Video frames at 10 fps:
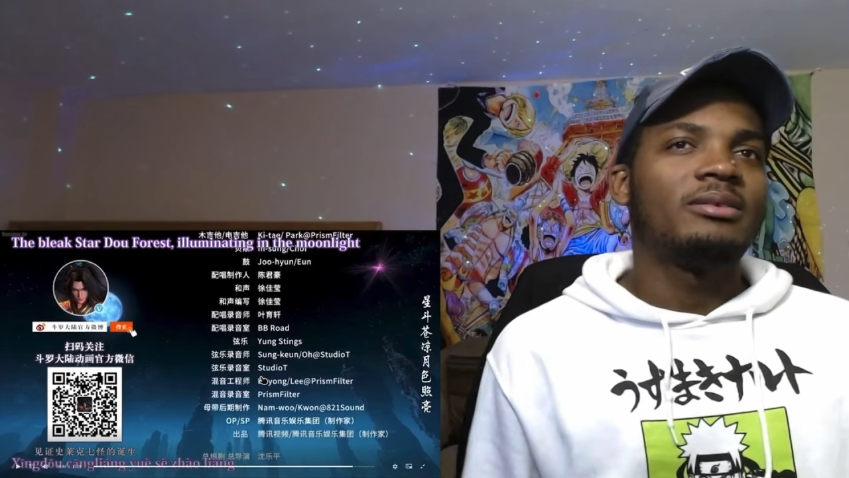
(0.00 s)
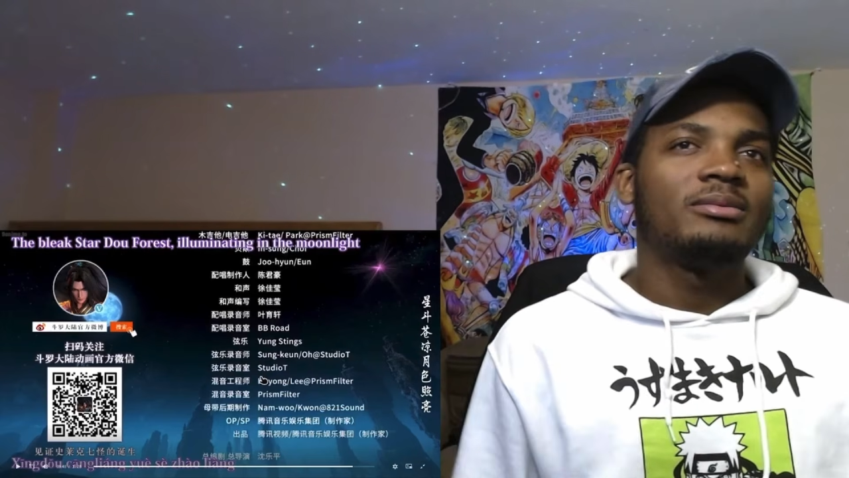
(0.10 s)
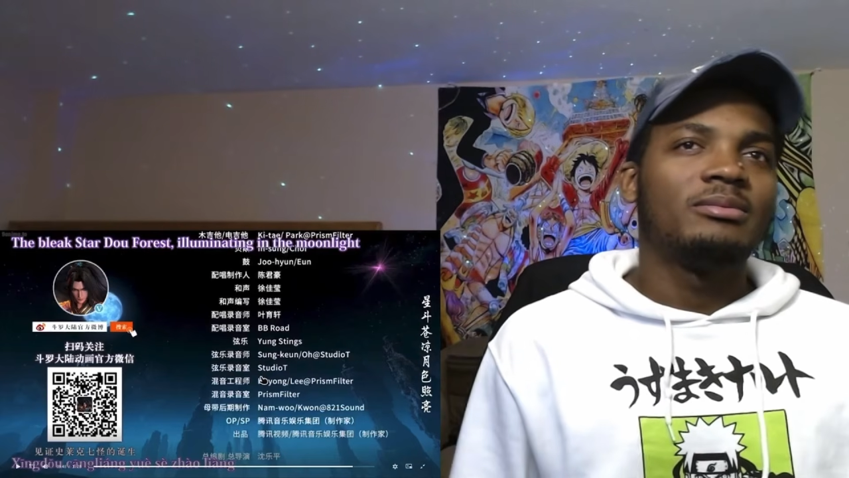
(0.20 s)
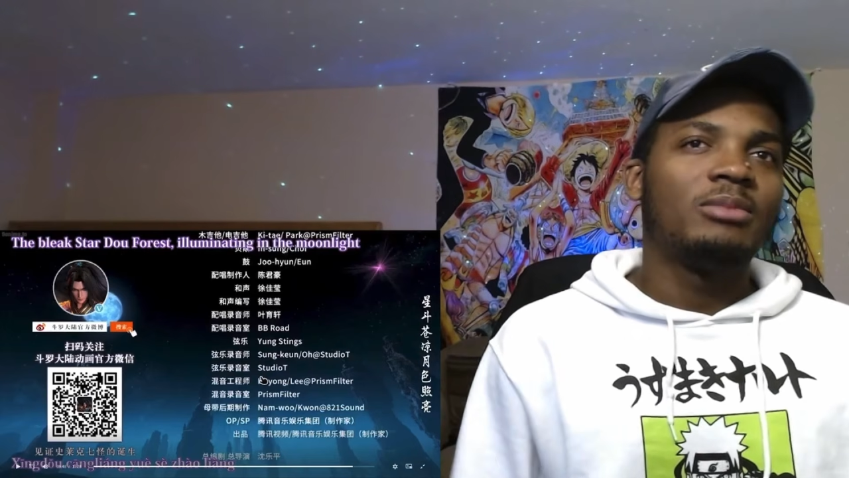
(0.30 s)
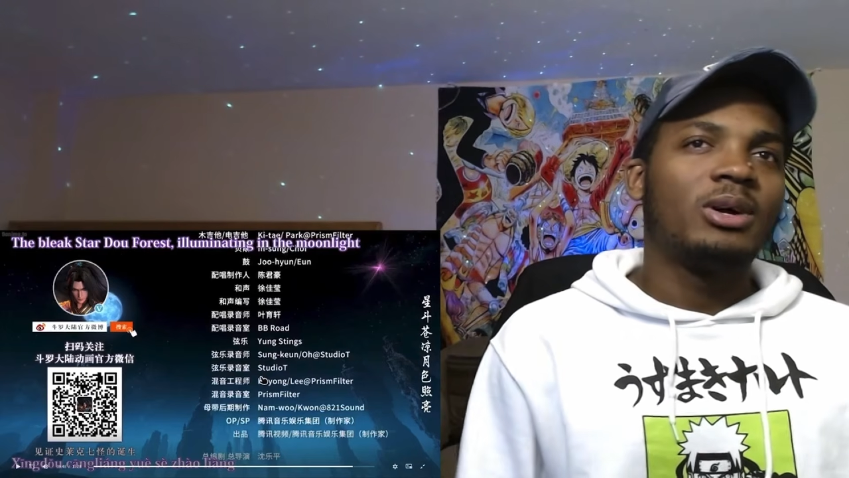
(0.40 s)

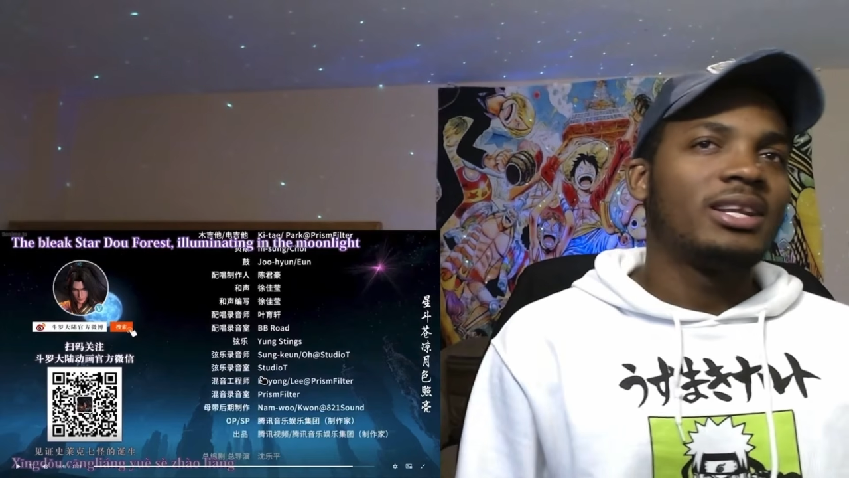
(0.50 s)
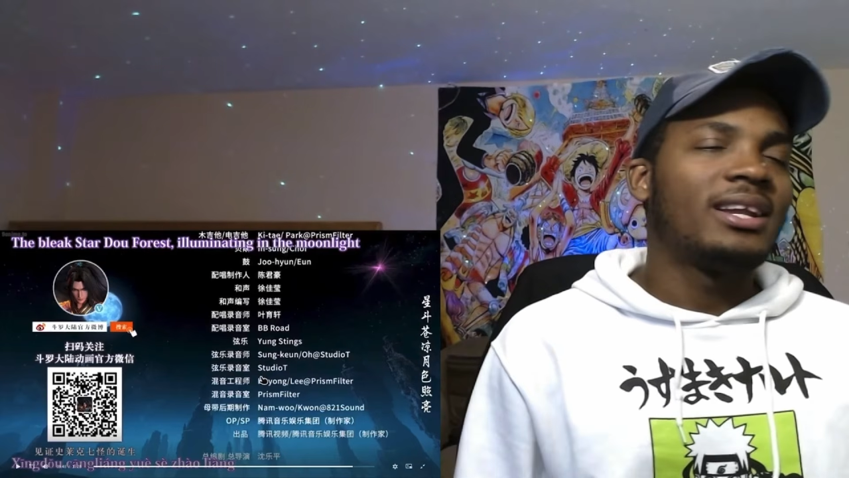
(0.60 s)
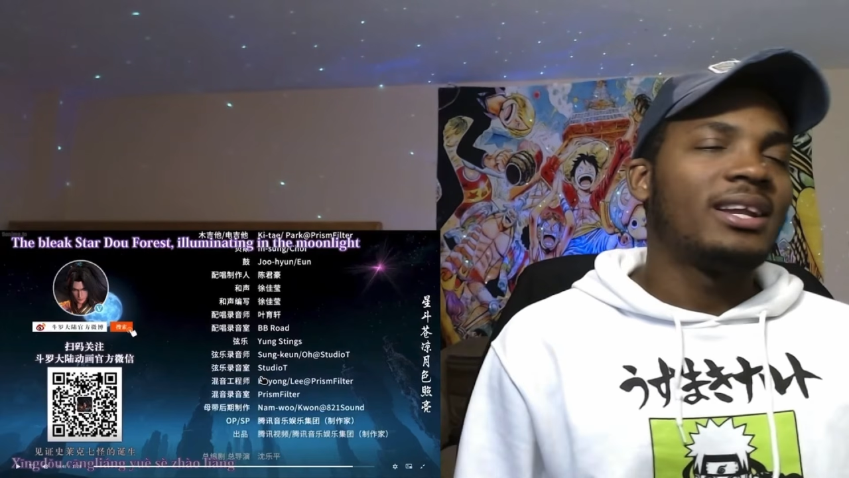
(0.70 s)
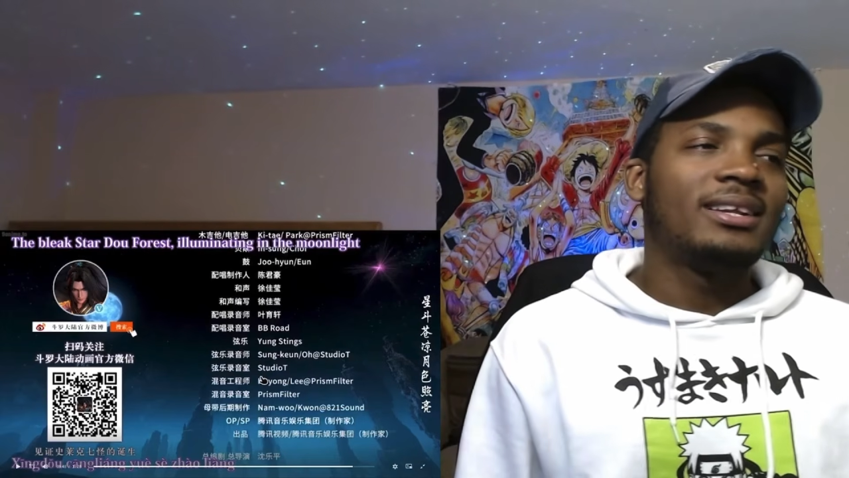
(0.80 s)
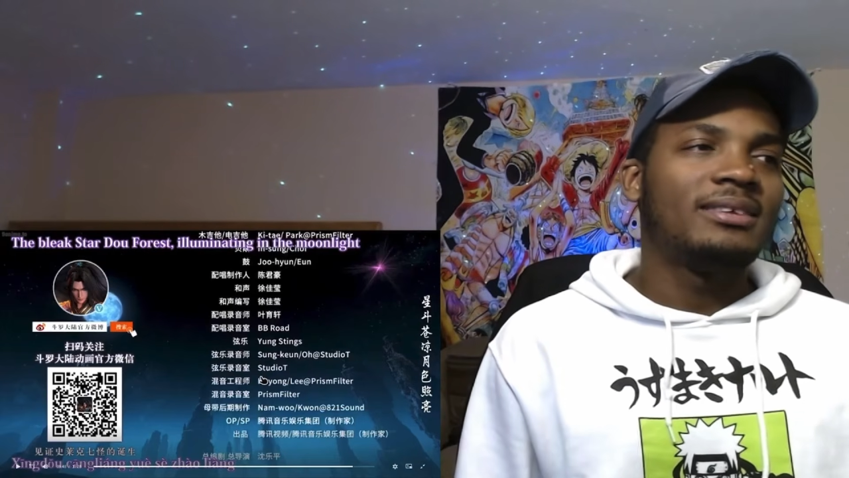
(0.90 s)
But
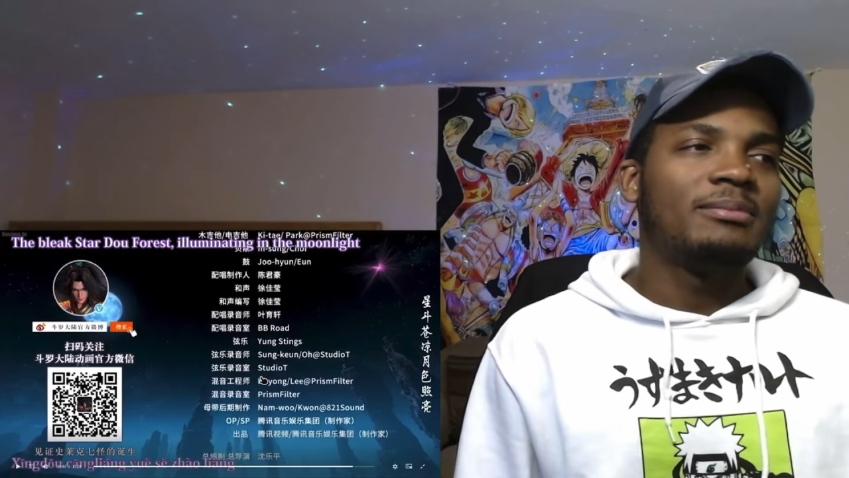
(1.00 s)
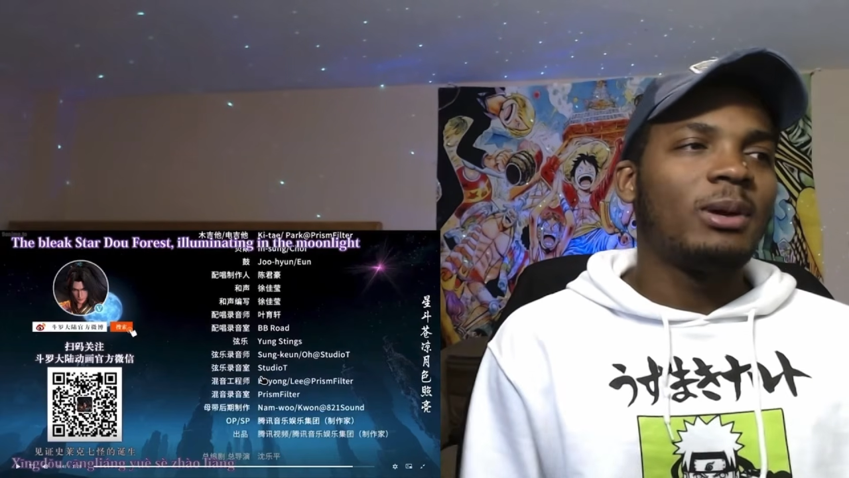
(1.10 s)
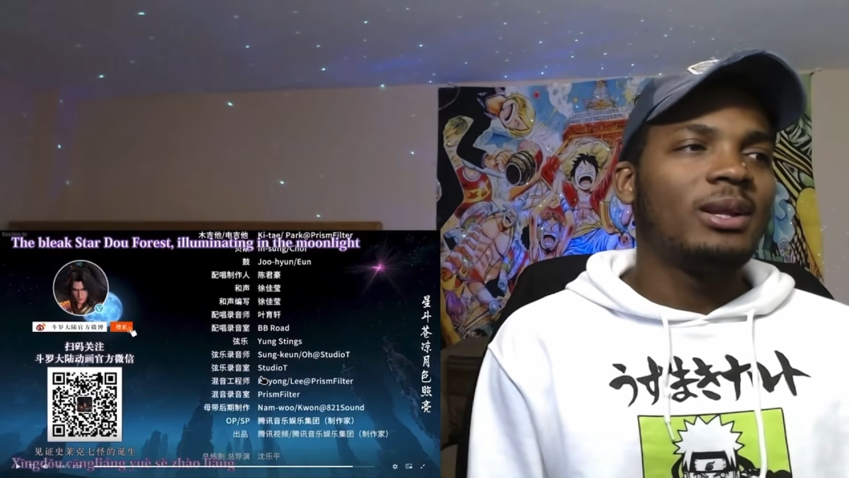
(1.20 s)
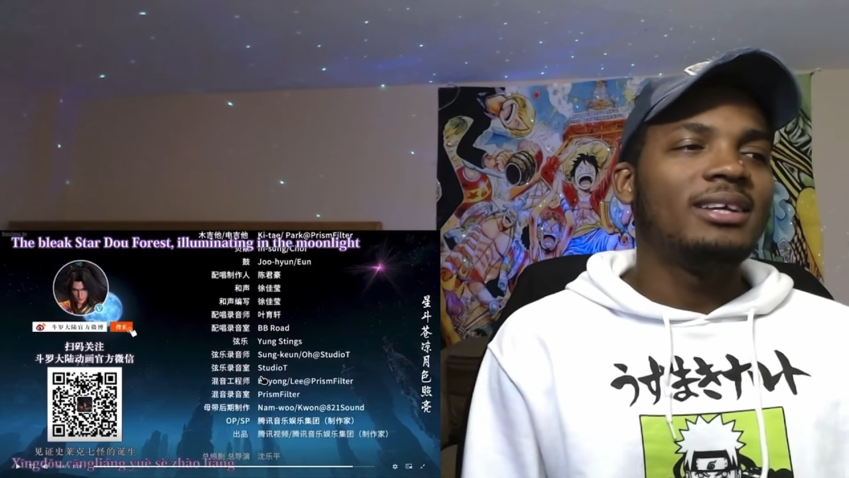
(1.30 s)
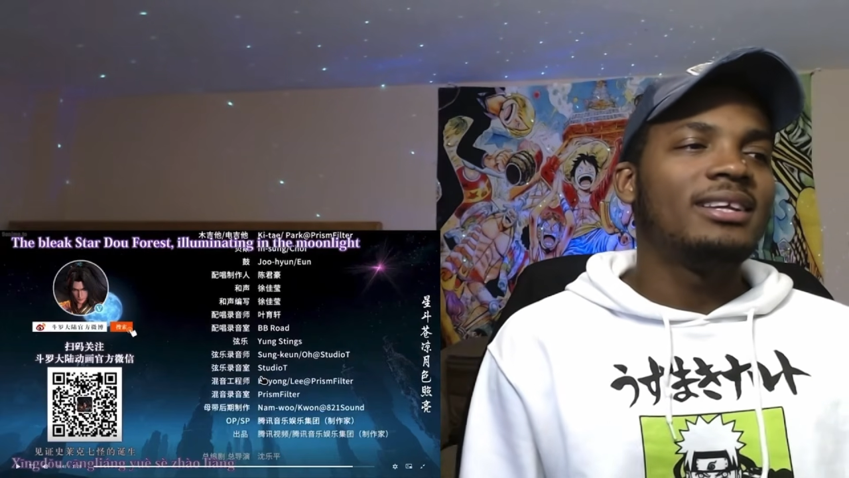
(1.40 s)

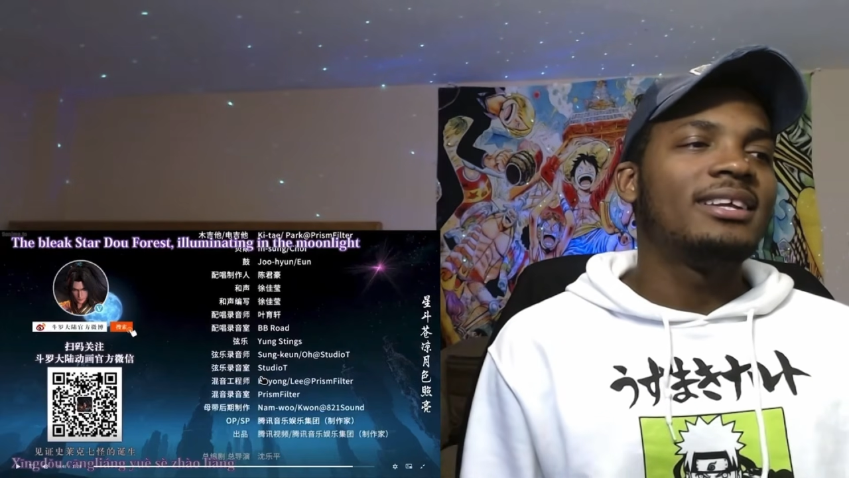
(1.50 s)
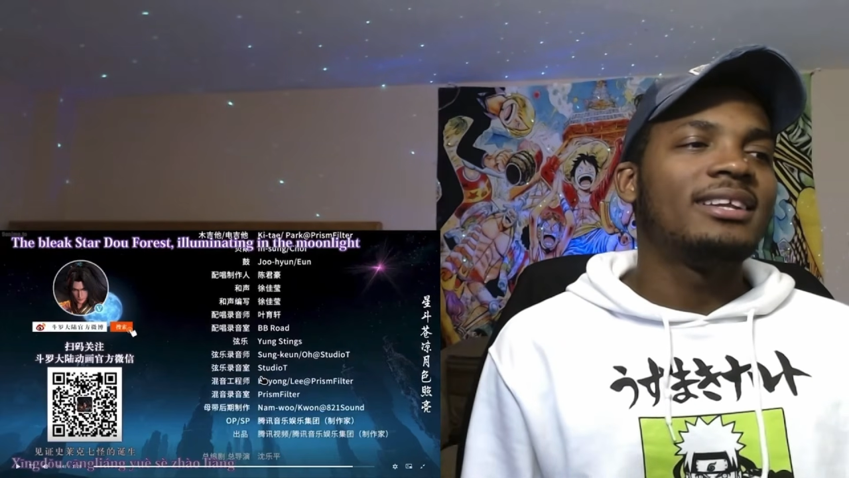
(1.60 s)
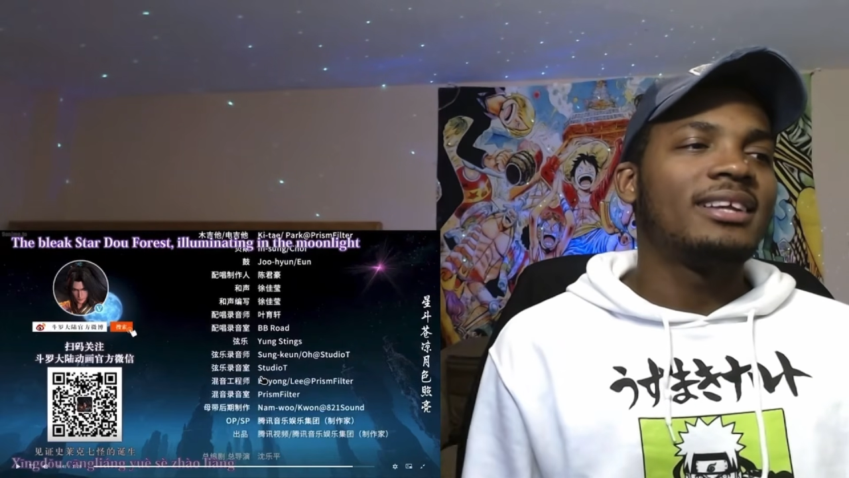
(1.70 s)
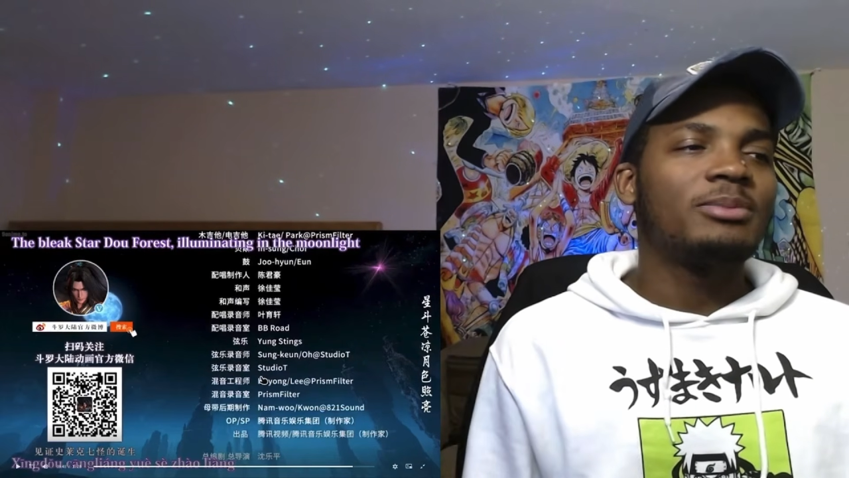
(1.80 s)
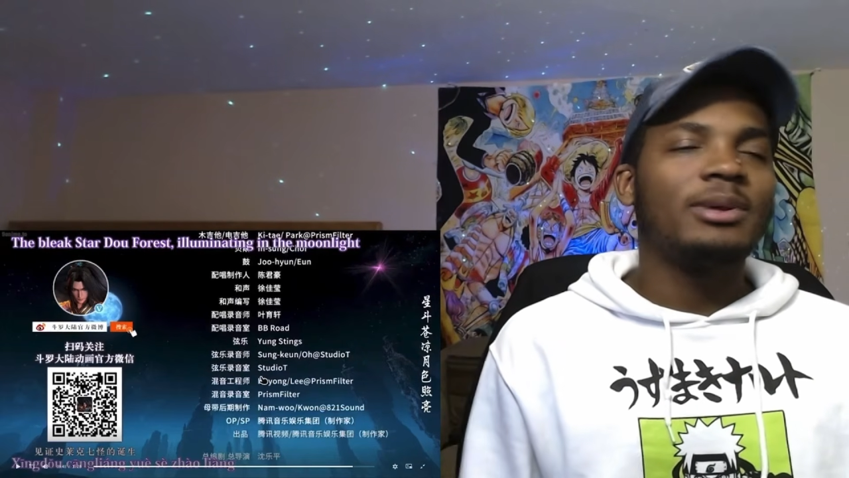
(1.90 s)
he didn't explain